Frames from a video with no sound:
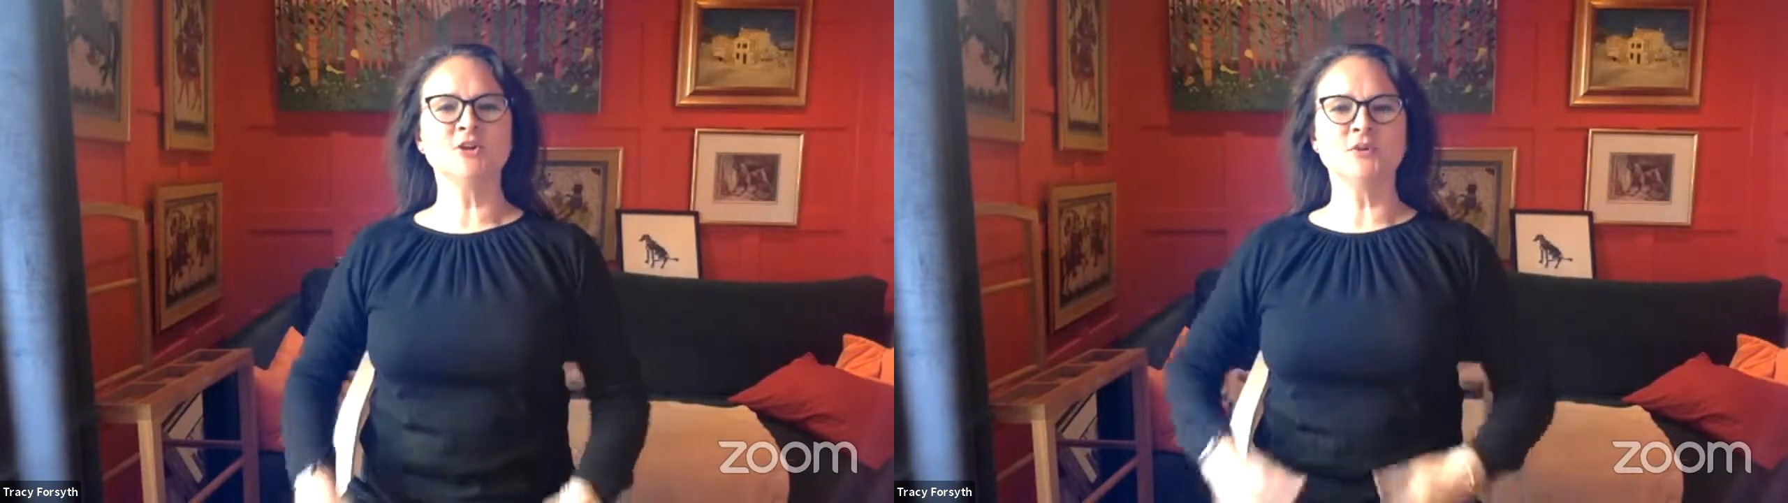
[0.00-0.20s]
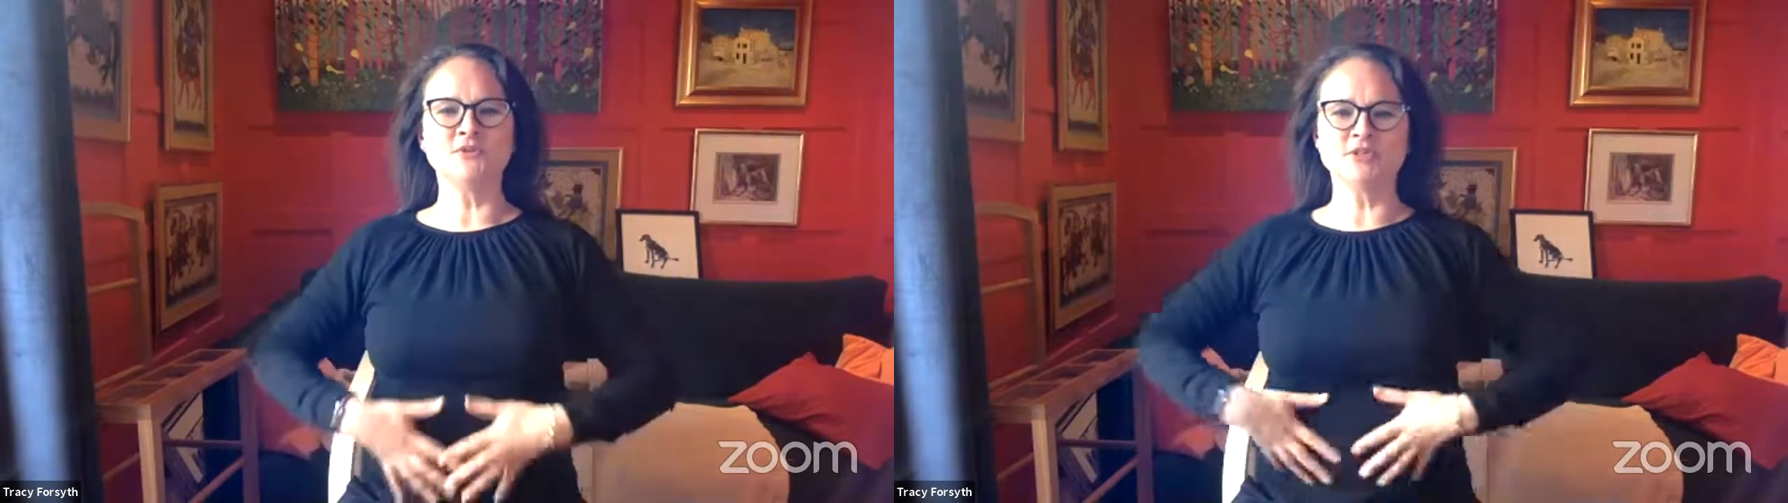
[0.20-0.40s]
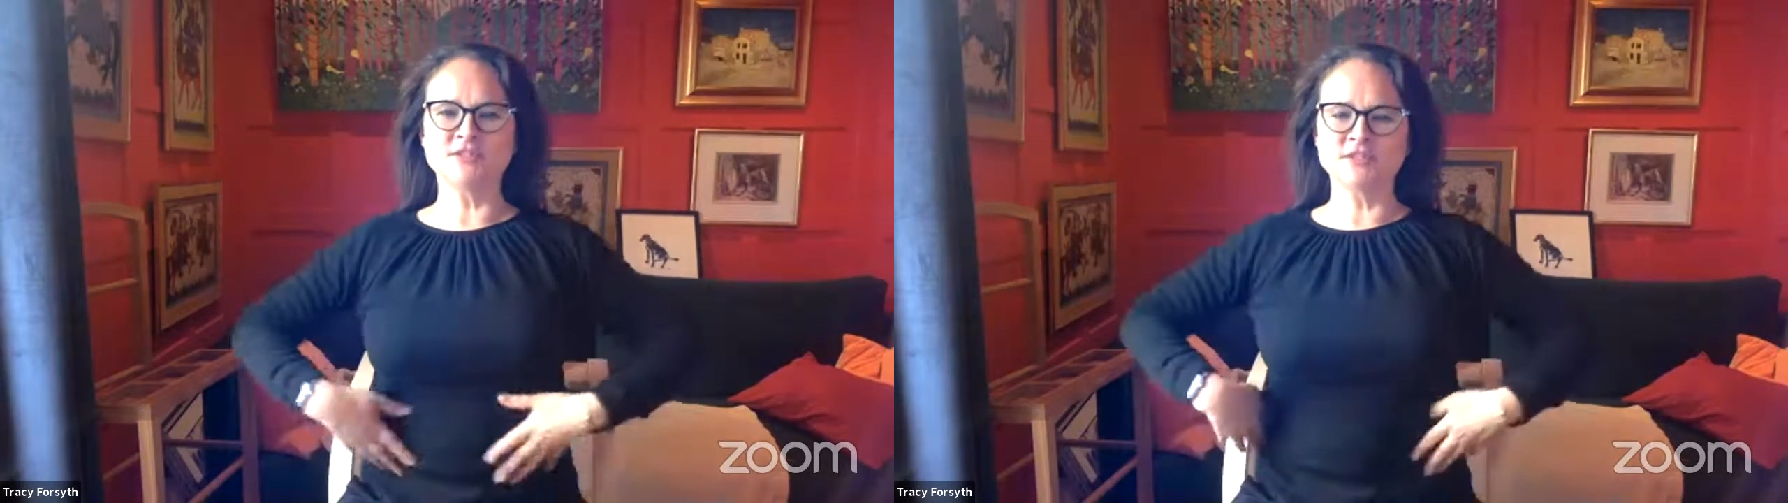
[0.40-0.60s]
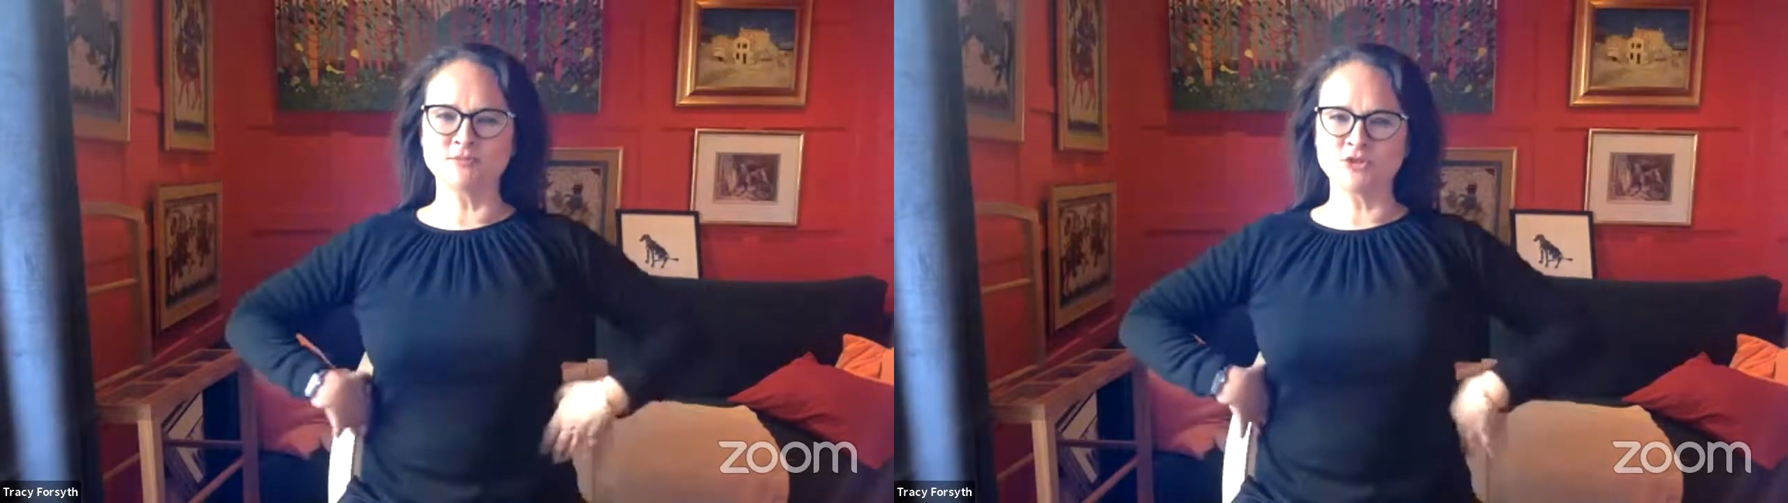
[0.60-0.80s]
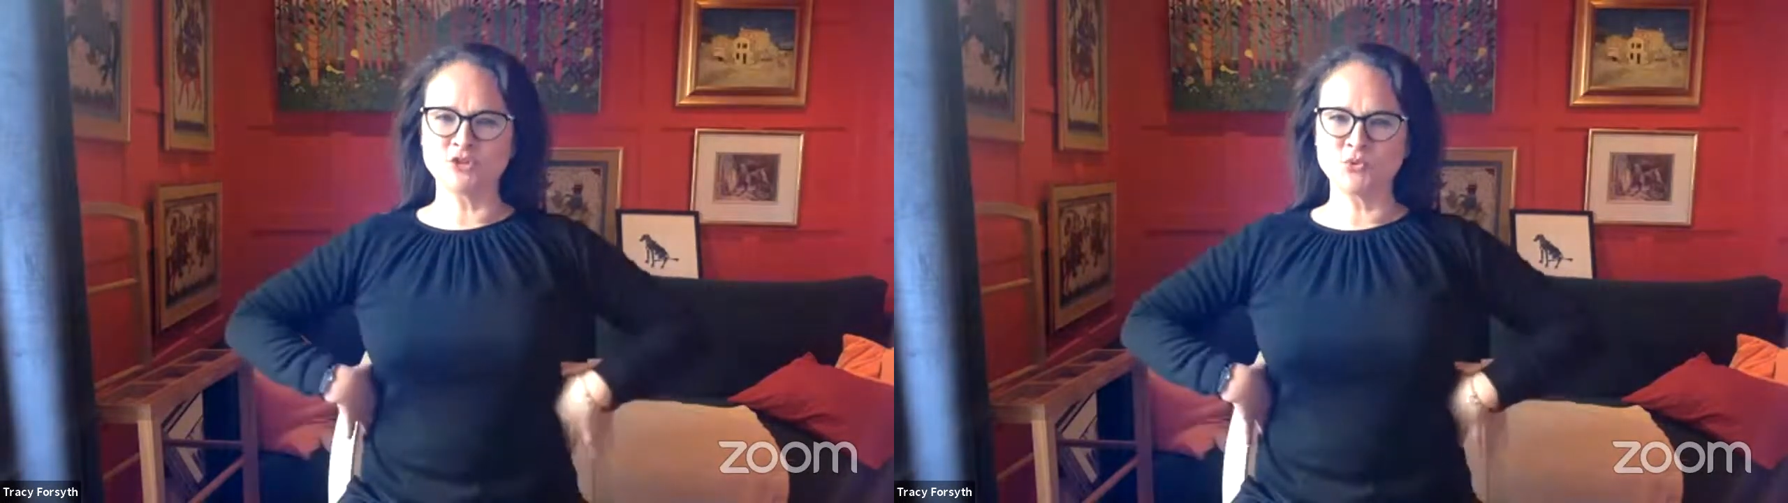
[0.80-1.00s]
we've done
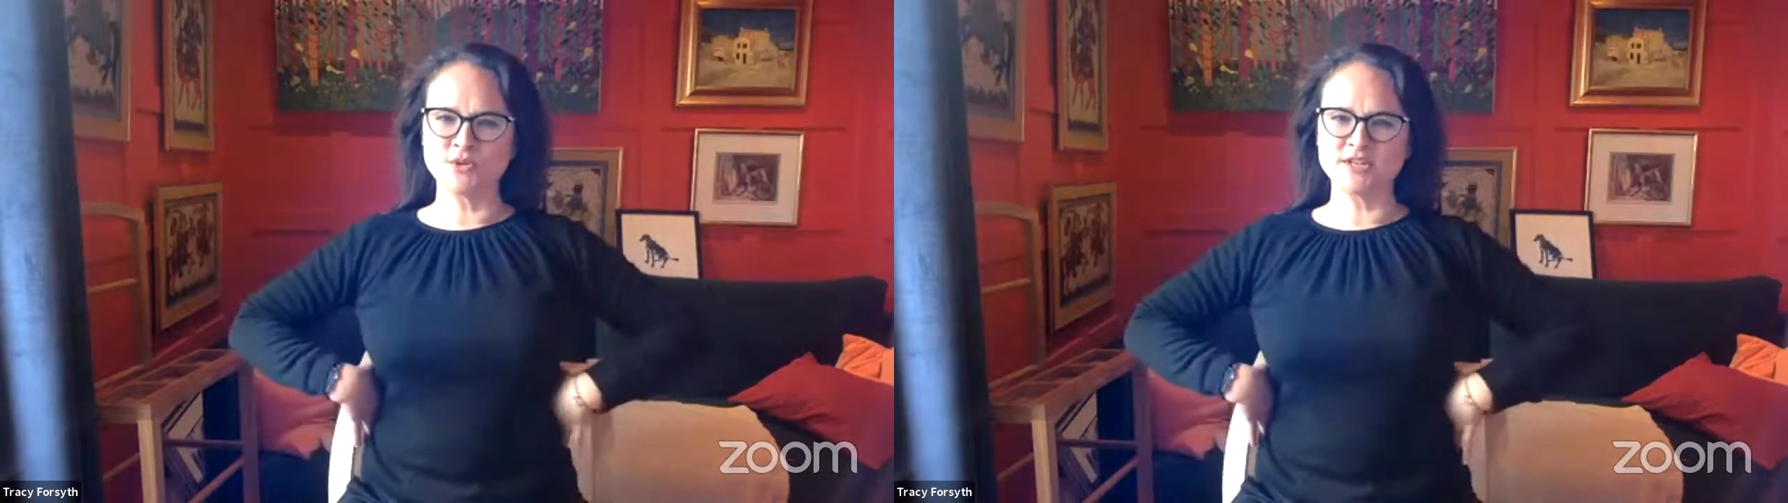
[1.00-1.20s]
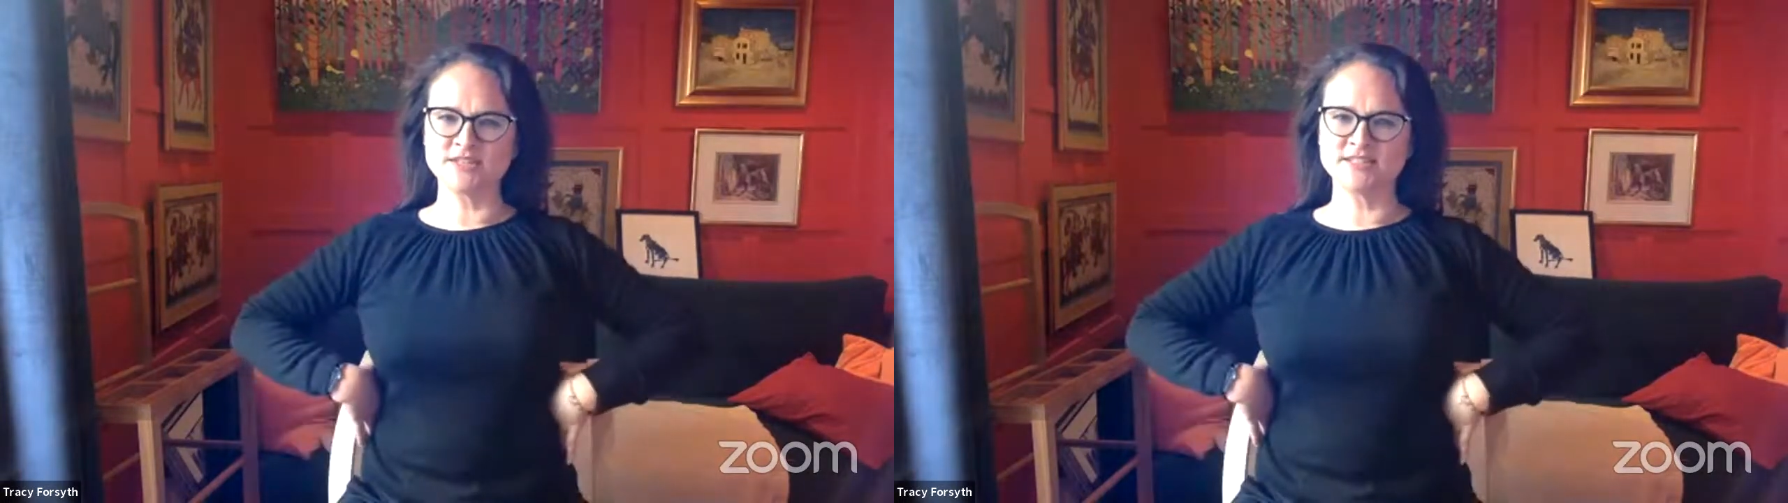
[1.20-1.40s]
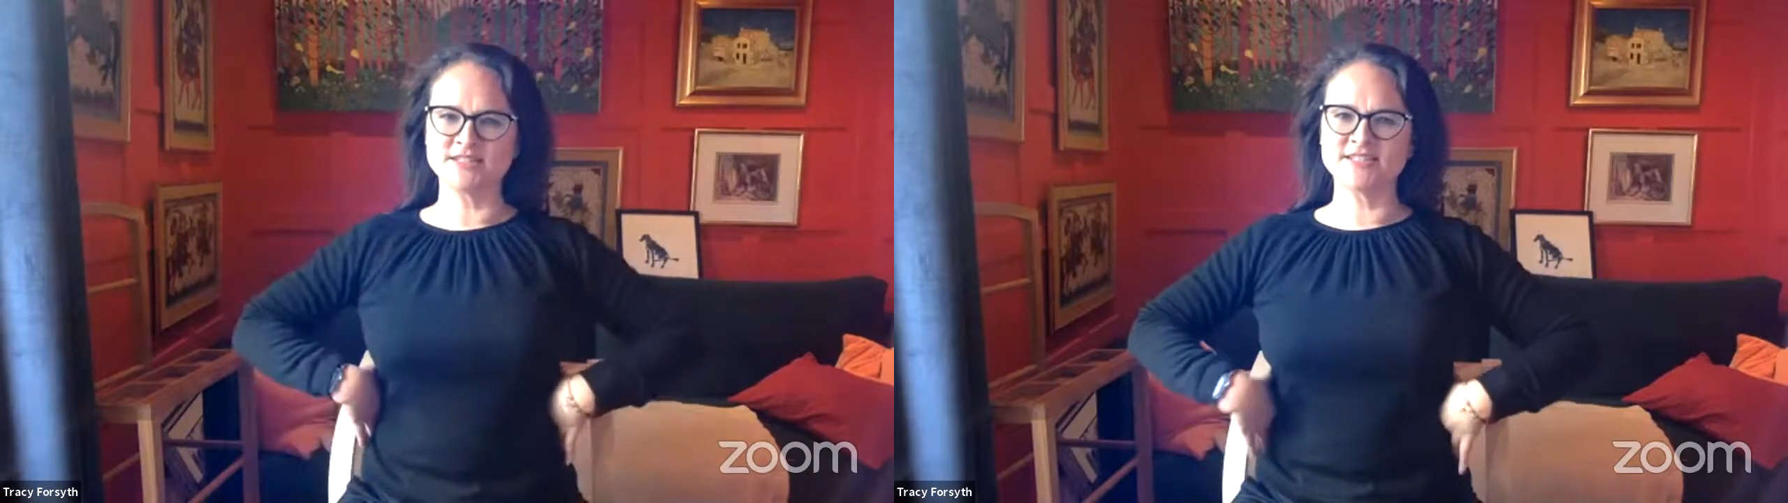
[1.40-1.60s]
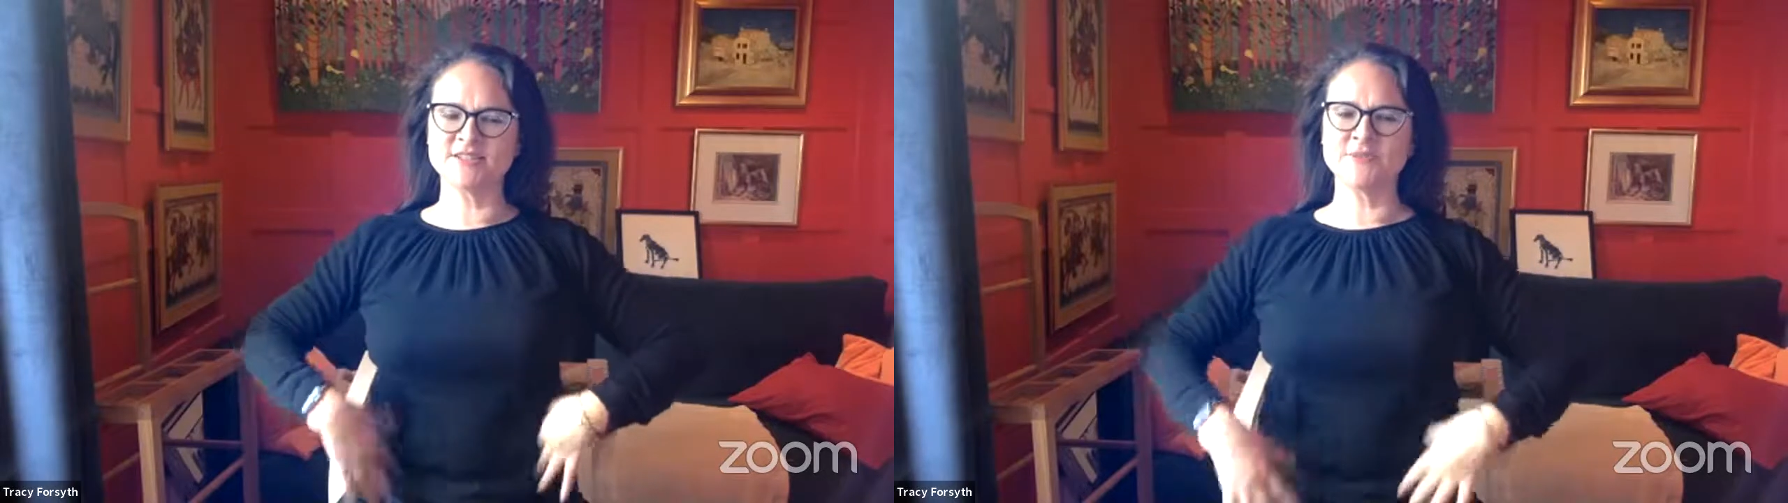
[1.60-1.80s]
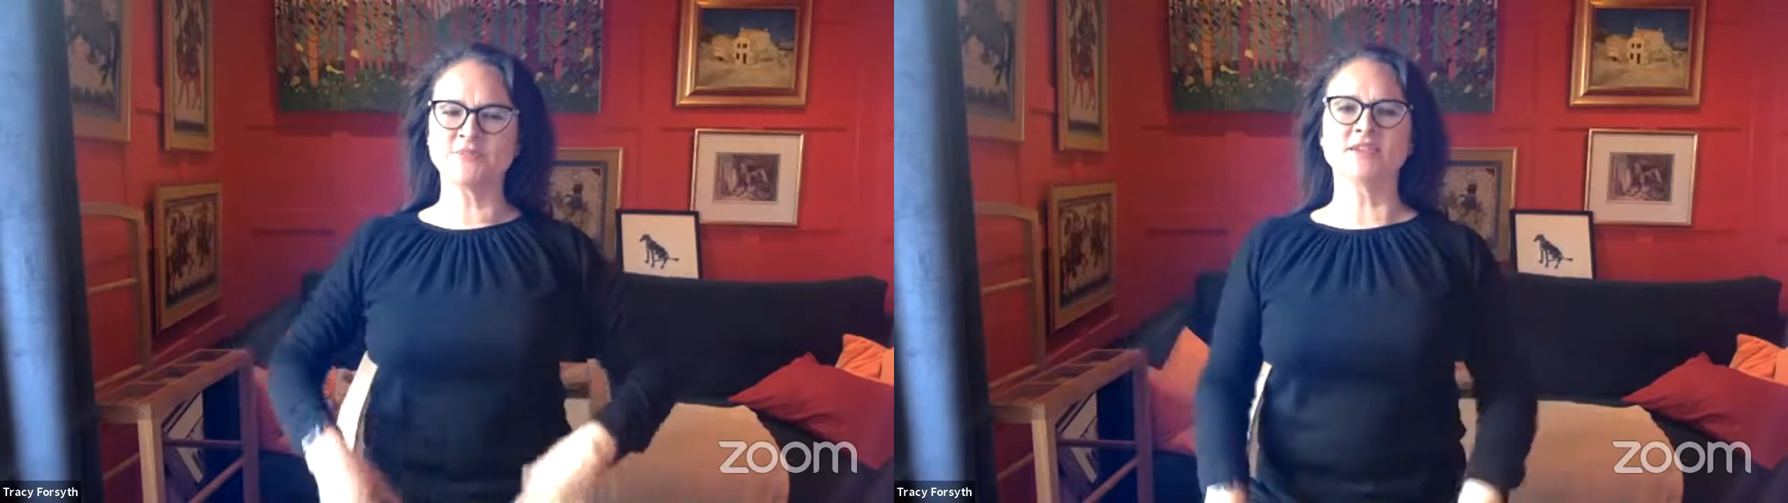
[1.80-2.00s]
some twists.